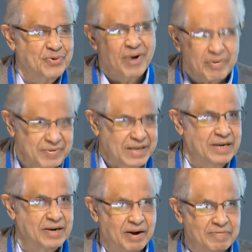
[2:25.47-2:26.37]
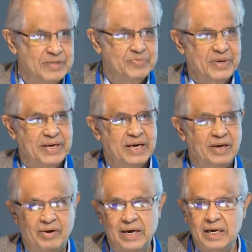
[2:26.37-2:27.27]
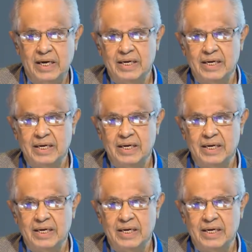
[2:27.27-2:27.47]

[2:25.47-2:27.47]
roughly, roughly speaking, all right?